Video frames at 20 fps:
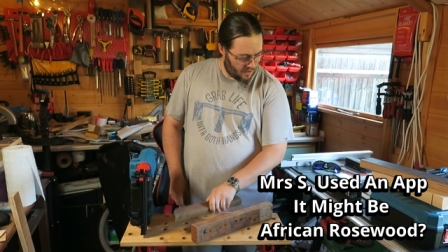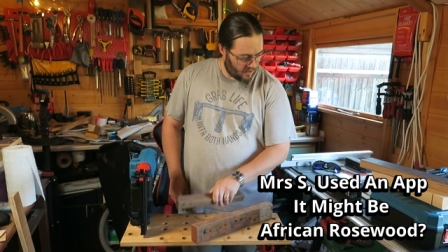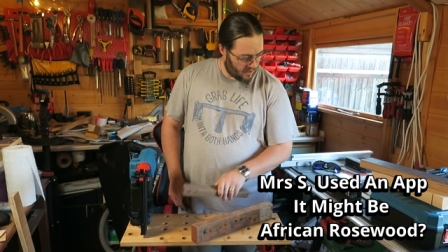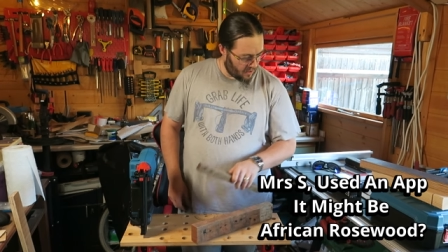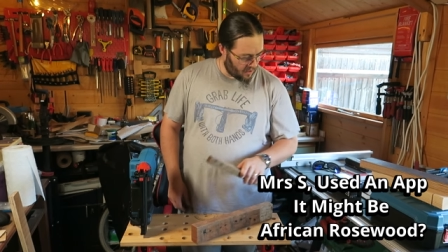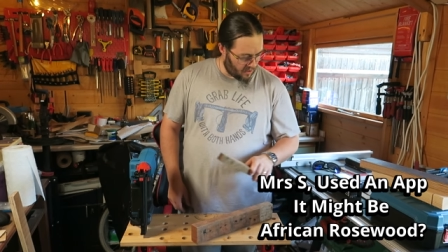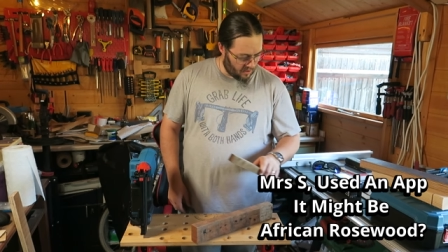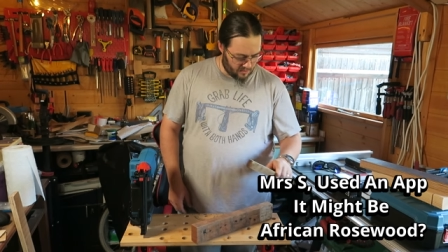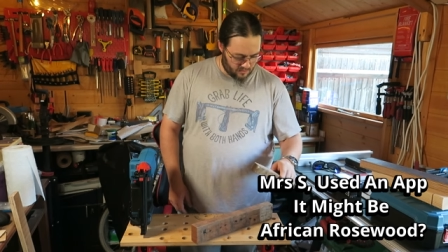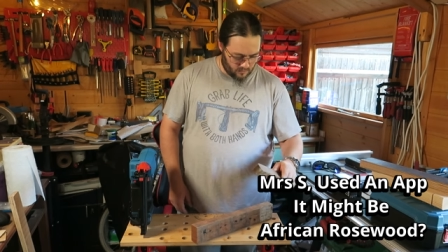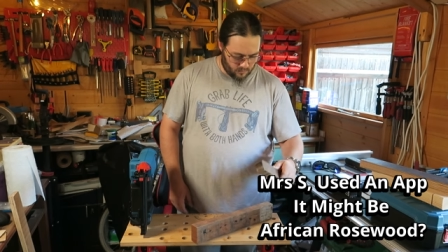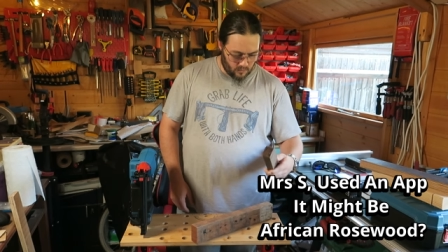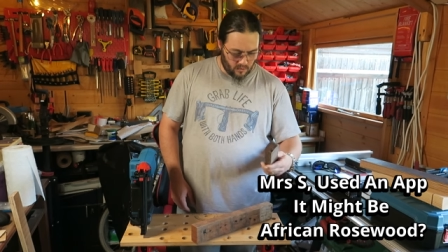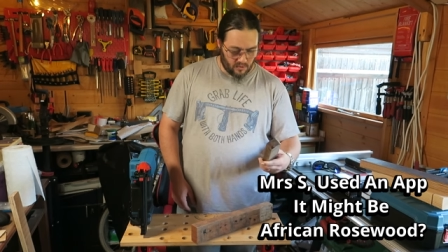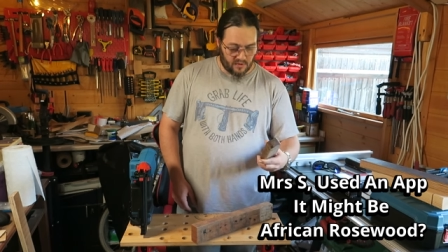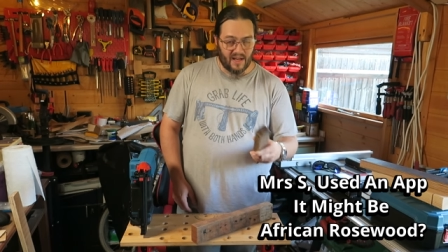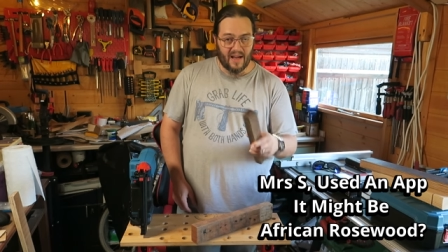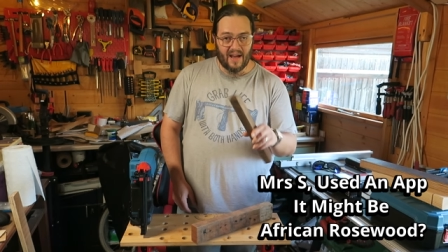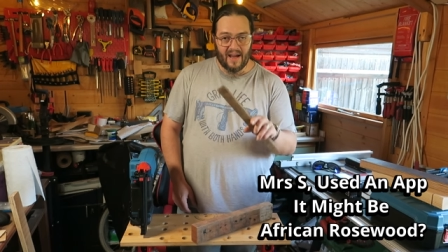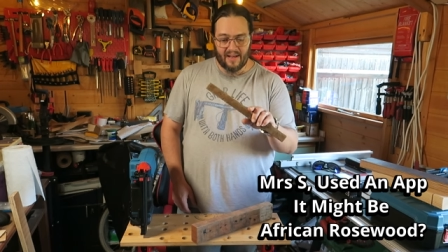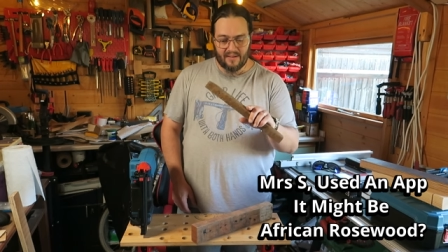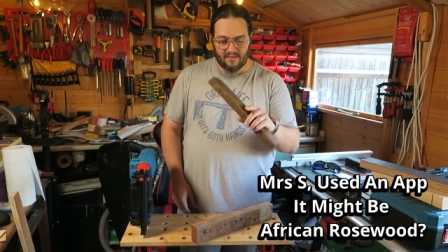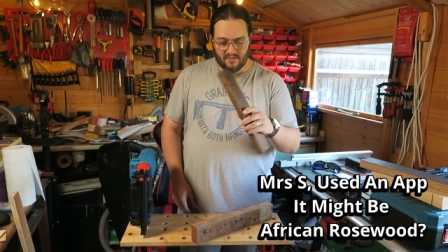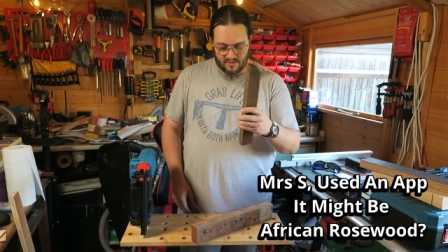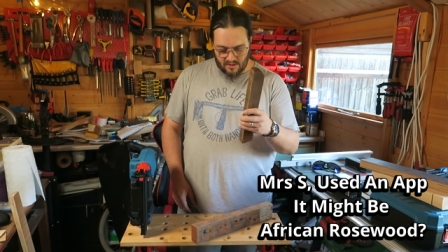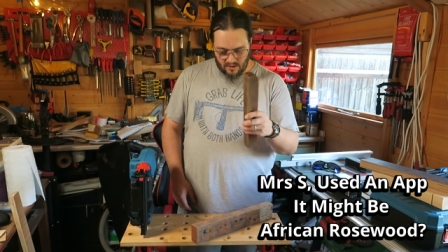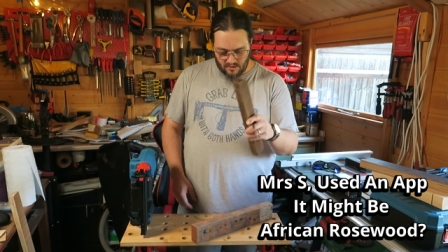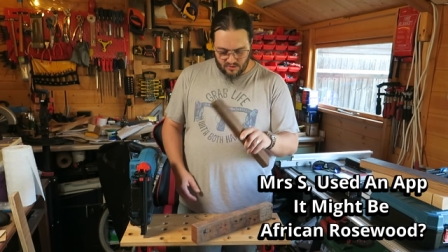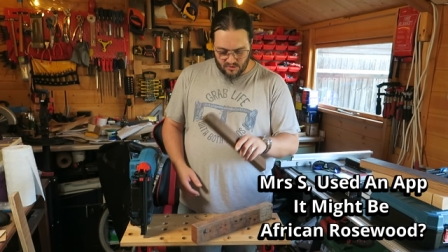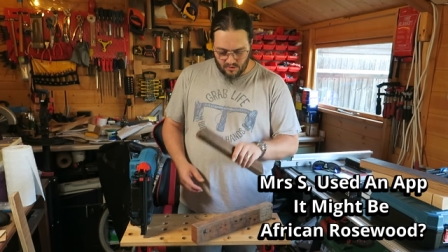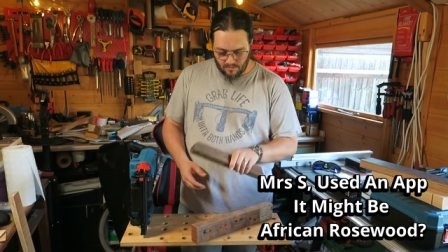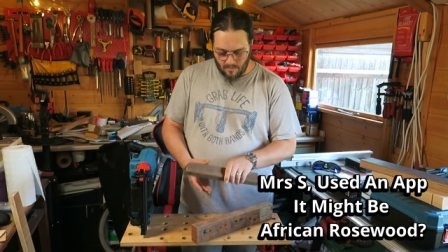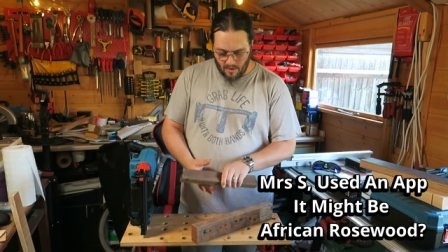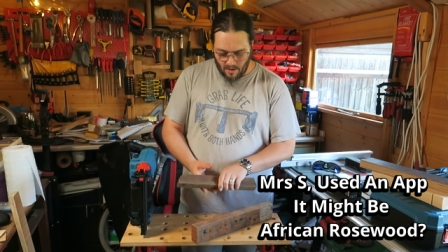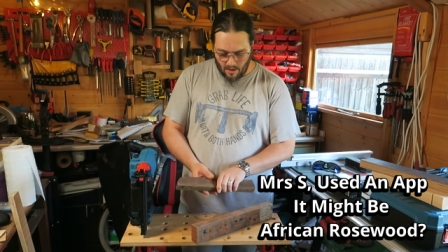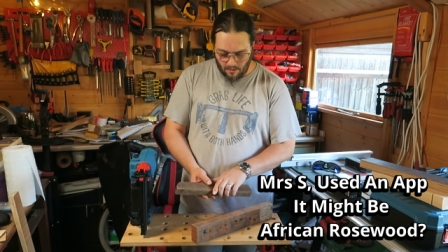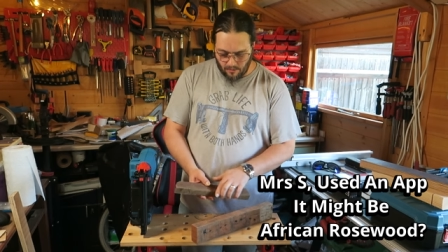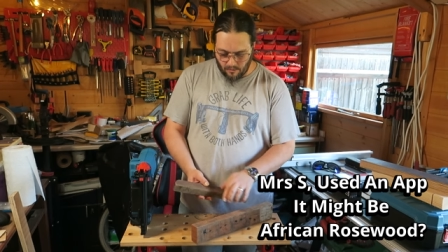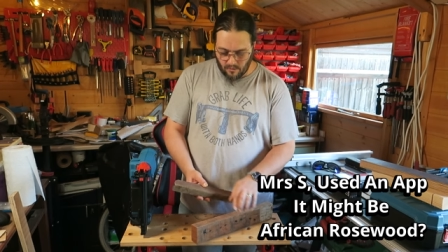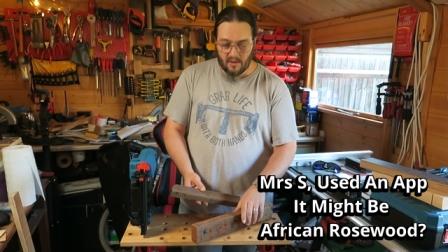hard wood and some
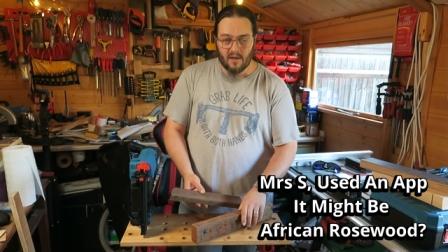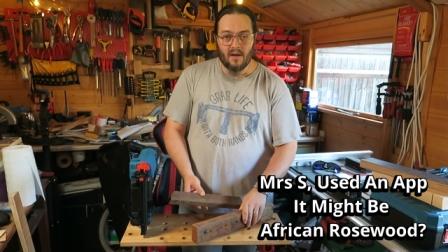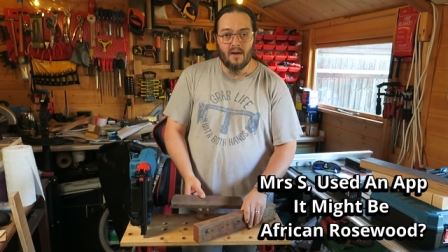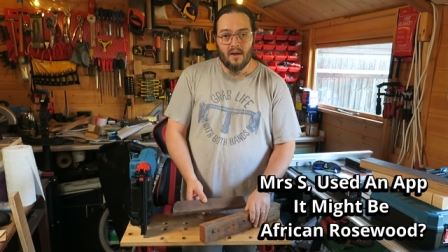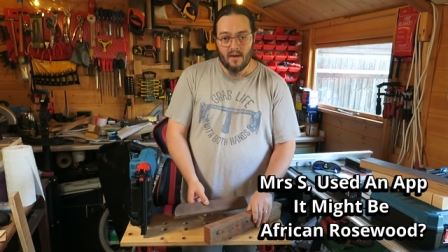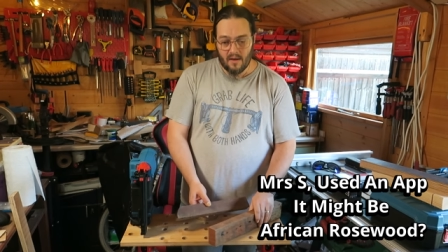oak